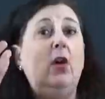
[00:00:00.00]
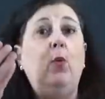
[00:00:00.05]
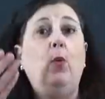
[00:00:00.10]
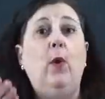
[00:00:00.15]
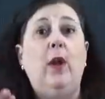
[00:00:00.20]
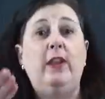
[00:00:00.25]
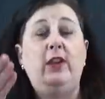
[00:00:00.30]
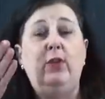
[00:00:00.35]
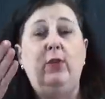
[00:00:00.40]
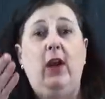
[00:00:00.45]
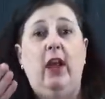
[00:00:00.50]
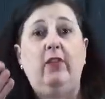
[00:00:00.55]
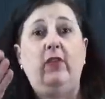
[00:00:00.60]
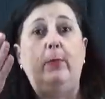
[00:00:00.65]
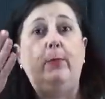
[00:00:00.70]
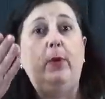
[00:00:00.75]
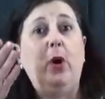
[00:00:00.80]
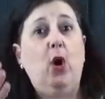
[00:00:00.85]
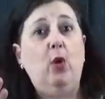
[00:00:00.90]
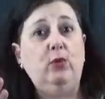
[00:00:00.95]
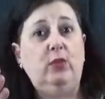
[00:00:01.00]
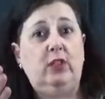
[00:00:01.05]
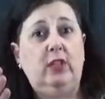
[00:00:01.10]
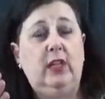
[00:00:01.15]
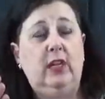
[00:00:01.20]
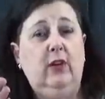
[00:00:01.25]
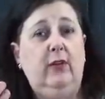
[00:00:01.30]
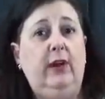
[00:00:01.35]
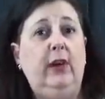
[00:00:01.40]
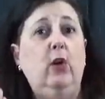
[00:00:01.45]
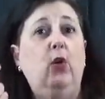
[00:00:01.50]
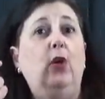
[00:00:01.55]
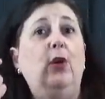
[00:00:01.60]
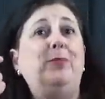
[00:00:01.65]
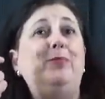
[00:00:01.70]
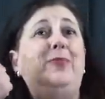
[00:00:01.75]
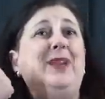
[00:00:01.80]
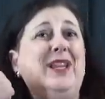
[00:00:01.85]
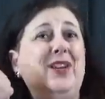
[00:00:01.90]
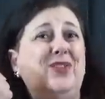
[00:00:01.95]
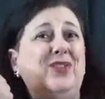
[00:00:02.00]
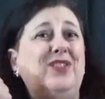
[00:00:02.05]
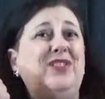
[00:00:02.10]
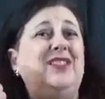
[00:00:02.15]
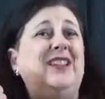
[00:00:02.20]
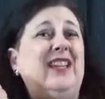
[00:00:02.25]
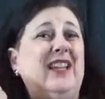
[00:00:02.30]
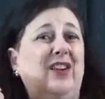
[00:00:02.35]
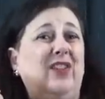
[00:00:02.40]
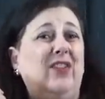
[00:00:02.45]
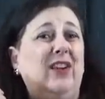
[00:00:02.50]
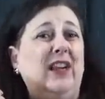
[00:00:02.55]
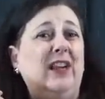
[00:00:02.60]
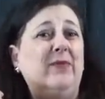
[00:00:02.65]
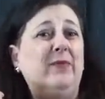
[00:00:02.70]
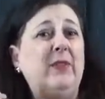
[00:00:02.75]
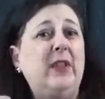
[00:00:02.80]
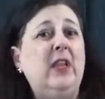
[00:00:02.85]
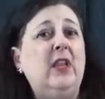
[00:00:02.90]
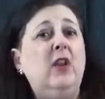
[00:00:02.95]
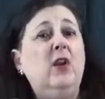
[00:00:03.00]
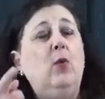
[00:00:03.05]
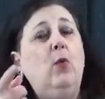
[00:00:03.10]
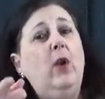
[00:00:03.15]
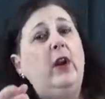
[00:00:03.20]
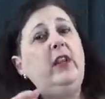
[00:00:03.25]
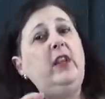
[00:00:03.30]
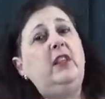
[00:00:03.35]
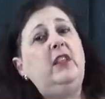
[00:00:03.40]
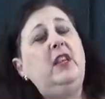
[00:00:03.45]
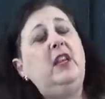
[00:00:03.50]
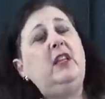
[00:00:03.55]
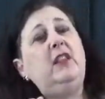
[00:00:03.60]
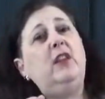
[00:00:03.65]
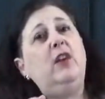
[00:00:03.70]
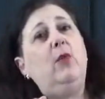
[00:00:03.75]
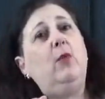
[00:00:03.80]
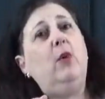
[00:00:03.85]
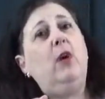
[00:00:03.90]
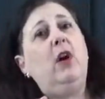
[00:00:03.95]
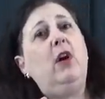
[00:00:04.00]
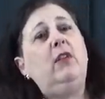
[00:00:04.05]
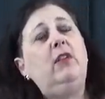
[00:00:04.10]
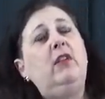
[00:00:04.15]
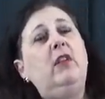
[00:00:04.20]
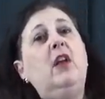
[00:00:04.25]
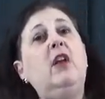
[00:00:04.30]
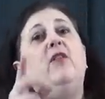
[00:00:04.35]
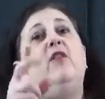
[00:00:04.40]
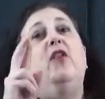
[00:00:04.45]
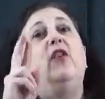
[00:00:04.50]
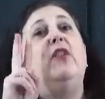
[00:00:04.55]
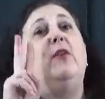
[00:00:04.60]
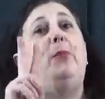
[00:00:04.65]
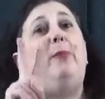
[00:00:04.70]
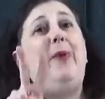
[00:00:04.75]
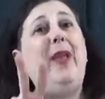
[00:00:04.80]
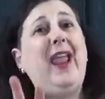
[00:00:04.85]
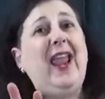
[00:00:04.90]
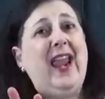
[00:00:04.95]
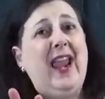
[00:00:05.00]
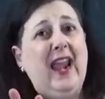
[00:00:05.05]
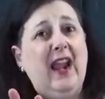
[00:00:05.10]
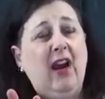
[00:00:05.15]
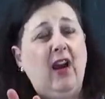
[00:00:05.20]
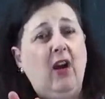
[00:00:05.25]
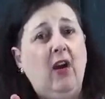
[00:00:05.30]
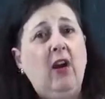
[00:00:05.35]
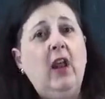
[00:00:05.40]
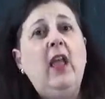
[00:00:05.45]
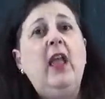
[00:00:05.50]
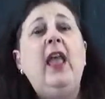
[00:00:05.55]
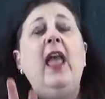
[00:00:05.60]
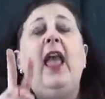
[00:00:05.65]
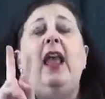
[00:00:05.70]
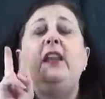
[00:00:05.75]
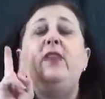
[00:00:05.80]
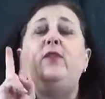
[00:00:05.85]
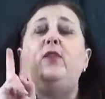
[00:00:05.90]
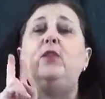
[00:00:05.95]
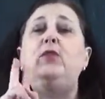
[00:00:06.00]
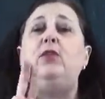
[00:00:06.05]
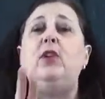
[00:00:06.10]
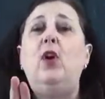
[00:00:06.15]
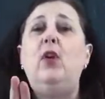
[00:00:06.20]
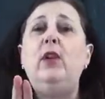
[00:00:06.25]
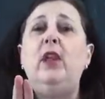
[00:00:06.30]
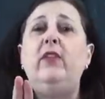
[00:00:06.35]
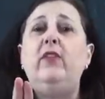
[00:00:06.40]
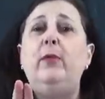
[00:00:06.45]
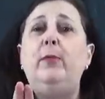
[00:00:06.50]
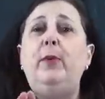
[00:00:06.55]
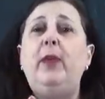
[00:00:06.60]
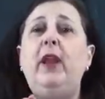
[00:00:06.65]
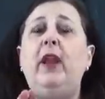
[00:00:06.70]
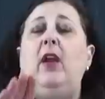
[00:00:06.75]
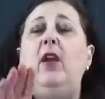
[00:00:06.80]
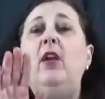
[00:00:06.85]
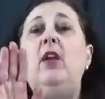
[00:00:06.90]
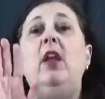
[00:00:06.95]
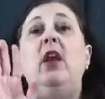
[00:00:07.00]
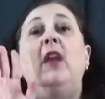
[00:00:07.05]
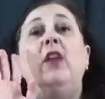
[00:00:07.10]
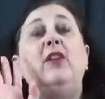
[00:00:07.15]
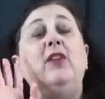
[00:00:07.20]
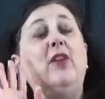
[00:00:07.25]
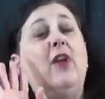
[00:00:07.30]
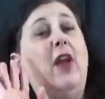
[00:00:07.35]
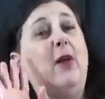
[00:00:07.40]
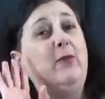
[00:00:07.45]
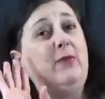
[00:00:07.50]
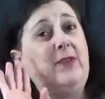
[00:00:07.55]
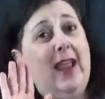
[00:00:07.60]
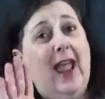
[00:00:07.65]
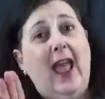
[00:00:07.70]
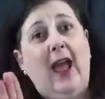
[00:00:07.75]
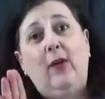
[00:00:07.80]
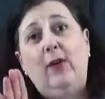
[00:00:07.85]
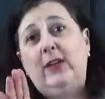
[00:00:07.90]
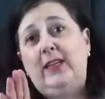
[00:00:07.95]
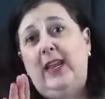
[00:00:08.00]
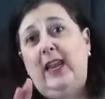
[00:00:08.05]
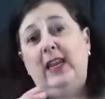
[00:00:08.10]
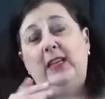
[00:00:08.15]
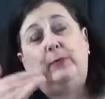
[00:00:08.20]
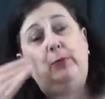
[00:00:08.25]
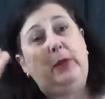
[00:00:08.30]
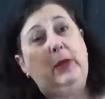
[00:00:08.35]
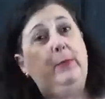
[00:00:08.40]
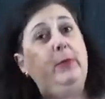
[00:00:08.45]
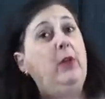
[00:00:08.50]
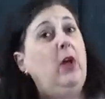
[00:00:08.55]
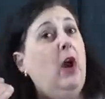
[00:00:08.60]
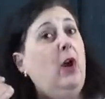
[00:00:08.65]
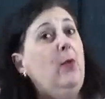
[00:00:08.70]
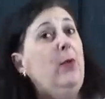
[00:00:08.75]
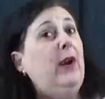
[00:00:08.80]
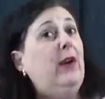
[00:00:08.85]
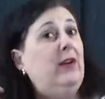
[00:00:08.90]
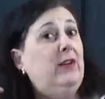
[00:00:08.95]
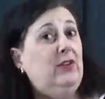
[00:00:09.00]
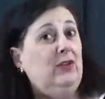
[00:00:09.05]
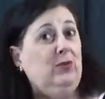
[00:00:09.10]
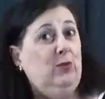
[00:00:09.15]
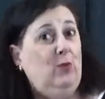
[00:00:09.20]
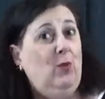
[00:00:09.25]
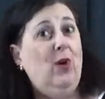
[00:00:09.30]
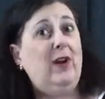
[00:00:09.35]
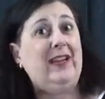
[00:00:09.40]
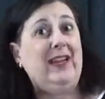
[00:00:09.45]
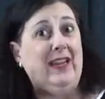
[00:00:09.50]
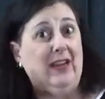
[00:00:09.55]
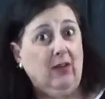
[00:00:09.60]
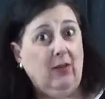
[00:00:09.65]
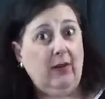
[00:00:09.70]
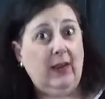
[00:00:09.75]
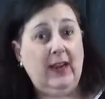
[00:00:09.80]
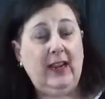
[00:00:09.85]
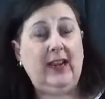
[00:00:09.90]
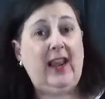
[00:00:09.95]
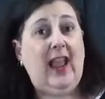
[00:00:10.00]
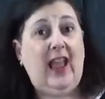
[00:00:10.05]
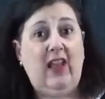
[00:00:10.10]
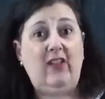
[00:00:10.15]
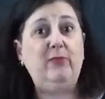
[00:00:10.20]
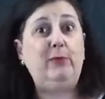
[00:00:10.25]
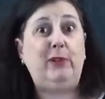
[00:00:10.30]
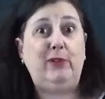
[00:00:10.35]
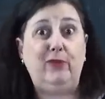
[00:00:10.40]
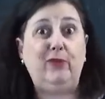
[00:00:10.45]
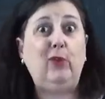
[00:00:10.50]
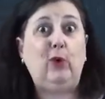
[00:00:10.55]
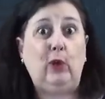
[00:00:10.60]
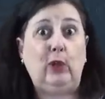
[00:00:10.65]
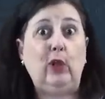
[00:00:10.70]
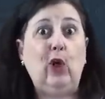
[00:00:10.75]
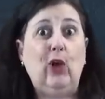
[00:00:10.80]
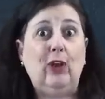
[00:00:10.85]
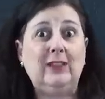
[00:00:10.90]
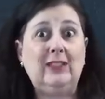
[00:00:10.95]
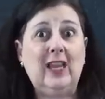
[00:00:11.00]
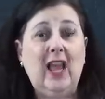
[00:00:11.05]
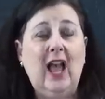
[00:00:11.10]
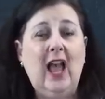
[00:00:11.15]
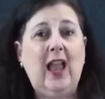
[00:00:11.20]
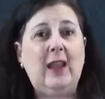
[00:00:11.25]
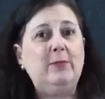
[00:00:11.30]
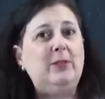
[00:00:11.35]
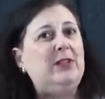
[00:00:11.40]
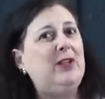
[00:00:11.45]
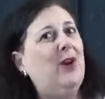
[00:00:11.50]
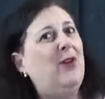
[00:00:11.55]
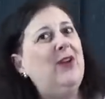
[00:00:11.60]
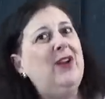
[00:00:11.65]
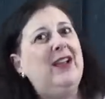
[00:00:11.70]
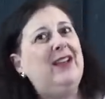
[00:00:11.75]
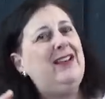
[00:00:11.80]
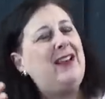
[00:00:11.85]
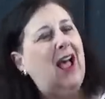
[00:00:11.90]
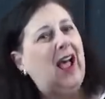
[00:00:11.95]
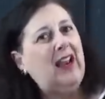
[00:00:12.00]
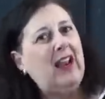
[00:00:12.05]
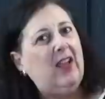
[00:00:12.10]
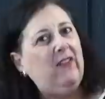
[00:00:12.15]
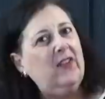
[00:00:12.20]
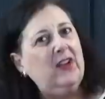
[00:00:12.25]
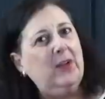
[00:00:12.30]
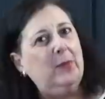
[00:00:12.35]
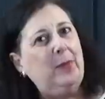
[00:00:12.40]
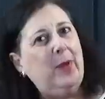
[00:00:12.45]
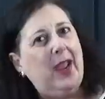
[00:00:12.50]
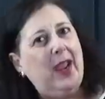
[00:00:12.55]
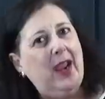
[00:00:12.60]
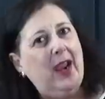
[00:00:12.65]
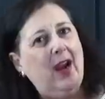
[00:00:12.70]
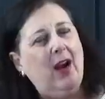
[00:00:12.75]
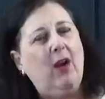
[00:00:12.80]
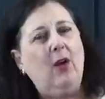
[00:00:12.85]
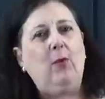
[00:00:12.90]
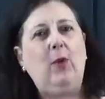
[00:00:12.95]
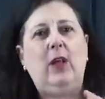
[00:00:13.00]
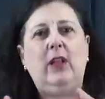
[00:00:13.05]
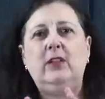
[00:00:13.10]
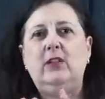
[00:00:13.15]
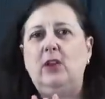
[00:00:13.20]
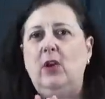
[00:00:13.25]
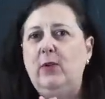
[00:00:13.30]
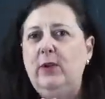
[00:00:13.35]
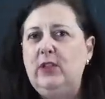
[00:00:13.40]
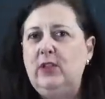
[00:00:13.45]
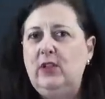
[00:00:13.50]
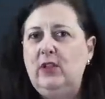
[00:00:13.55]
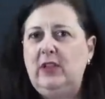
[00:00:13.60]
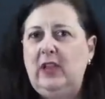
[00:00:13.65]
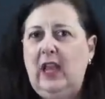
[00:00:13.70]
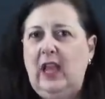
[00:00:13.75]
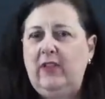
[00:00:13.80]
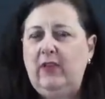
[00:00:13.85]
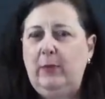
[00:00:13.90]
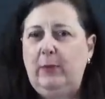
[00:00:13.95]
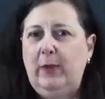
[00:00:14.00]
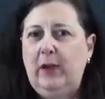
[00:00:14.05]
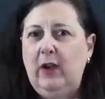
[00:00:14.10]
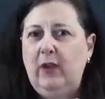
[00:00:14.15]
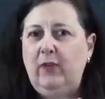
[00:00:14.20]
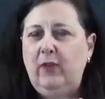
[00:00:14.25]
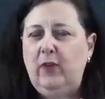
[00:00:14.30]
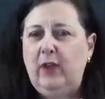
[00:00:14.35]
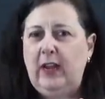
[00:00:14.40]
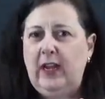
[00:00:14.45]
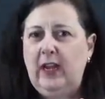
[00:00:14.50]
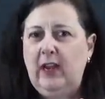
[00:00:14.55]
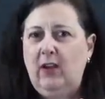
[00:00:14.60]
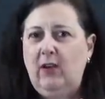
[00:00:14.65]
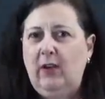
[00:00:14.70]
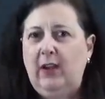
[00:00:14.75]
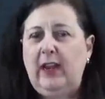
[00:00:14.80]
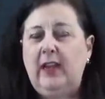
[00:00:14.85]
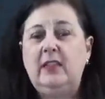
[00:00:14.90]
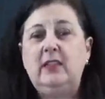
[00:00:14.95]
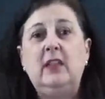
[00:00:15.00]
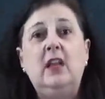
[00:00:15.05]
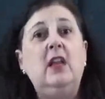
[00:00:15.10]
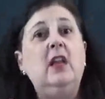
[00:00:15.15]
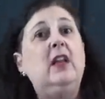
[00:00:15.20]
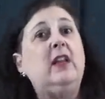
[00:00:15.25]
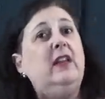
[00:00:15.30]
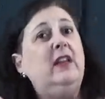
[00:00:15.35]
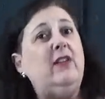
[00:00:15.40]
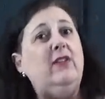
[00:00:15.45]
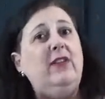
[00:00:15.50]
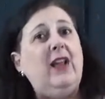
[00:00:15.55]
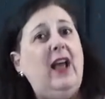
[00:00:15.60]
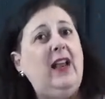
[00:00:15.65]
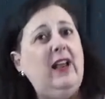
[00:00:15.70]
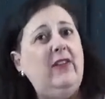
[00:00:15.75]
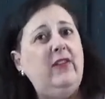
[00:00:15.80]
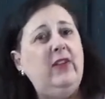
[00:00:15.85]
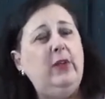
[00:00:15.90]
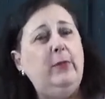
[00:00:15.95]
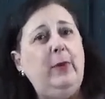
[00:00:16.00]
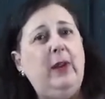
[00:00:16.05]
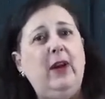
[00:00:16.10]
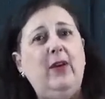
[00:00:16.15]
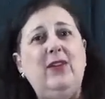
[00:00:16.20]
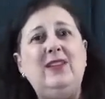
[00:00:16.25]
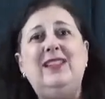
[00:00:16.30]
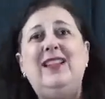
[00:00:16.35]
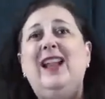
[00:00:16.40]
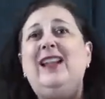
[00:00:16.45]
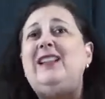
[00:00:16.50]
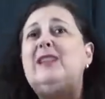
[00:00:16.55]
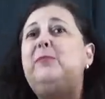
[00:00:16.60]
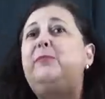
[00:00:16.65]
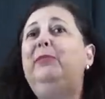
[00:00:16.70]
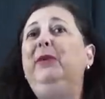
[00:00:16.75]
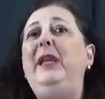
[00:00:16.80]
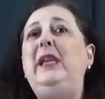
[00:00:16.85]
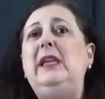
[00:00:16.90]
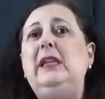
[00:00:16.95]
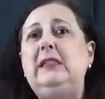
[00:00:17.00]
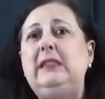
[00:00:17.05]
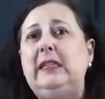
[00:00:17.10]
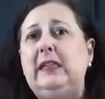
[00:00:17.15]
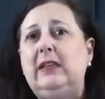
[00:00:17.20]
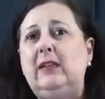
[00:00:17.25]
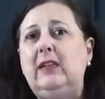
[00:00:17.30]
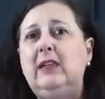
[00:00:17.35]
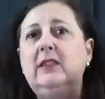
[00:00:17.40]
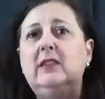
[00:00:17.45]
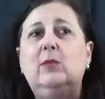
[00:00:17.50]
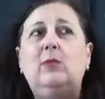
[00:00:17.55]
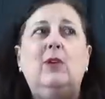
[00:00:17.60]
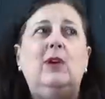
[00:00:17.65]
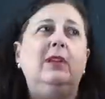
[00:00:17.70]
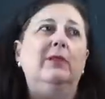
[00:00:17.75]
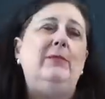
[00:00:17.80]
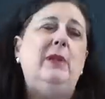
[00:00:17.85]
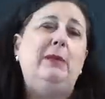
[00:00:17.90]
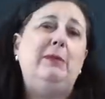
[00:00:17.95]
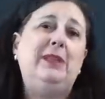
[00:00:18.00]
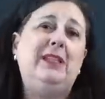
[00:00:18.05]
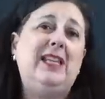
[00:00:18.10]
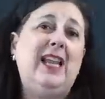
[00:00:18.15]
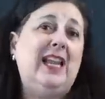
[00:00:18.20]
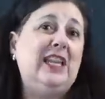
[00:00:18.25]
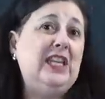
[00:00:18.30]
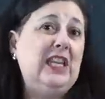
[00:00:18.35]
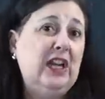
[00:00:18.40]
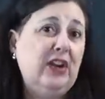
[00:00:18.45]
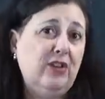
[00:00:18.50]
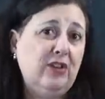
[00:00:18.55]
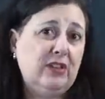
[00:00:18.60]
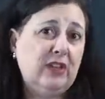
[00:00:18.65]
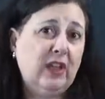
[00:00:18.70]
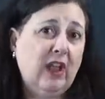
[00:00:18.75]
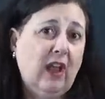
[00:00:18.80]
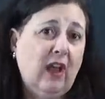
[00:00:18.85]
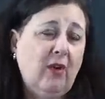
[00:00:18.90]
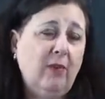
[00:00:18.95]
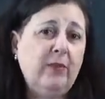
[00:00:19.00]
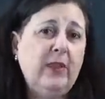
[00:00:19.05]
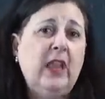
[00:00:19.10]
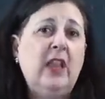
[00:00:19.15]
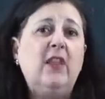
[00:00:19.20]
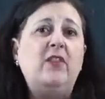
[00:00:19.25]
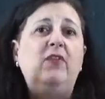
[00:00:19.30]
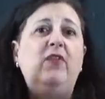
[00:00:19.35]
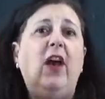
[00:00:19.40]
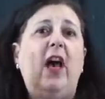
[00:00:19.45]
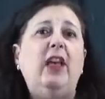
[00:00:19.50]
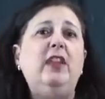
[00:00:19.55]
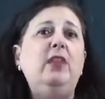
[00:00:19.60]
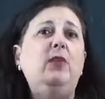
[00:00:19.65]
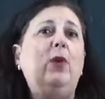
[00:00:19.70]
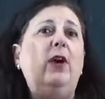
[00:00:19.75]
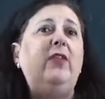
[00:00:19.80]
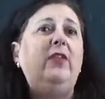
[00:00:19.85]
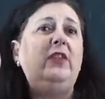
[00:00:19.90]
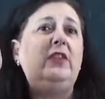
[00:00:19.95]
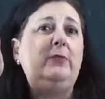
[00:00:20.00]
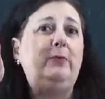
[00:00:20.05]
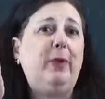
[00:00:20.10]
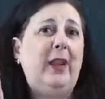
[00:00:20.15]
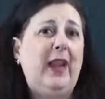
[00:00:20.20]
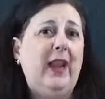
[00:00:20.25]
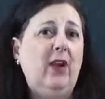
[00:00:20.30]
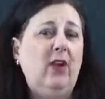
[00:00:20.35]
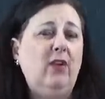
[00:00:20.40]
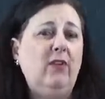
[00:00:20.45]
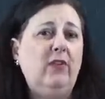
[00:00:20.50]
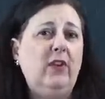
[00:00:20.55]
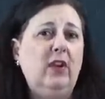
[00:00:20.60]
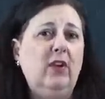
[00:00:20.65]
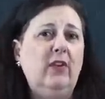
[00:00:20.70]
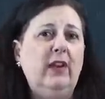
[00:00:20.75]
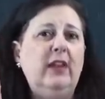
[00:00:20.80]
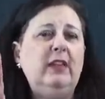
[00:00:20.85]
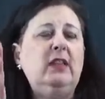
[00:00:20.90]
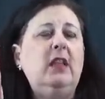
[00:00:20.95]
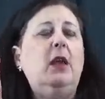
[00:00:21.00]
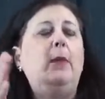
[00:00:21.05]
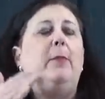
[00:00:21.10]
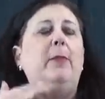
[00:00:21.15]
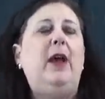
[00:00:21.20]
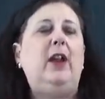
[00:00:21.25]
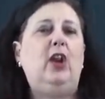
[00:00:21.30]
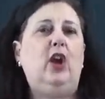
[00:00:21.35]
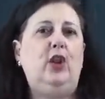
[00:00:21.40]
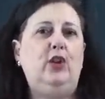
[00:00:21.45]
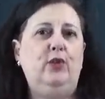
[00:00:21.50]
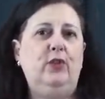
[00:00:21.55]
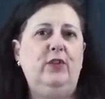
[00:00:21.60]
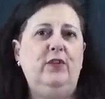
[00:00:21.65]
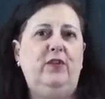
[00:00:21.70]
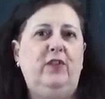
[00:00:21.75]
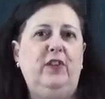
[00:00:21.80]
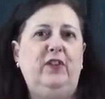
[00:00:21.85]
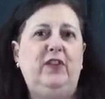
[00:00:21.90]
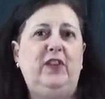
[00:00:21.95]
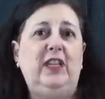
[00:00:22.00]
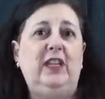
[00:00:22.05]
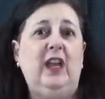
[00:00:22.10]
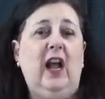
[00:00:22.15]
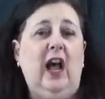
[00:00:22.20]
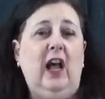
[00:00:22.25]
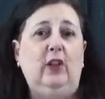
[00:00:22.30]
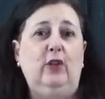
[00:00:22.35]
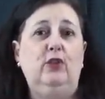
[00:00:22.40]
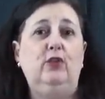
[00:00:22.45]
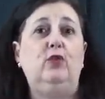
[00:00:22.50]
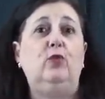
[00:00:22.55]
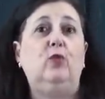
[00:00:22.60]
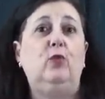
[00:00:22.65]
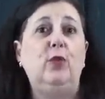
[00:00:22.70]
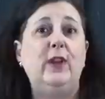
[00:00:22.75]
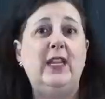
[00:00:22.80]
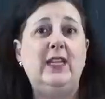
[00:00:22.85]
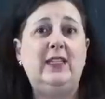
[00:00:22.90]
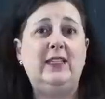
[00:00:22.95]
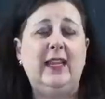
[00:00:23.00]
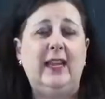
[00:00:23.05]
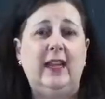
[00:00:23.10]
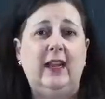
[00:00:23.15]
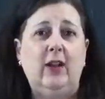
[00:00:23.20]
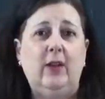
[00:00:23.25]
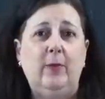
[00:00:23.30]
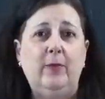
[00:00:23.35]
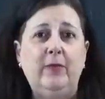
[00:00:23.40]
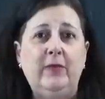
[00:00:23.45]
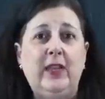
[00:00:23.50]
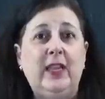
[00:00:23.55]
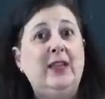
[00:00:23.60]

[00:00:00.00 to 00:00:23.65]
when you have a post earring or a pierced earring. What do you think they're worth for the pair? And if you don't have a pair, nowadays people are wearing just one earring and have been for a long time. So not having a pair, while it's always good to have a pair for earrings, you know, not having a pair is not as big a deal as it was maybe 10 years ago. Value on this pair of earrings, about $150 retail.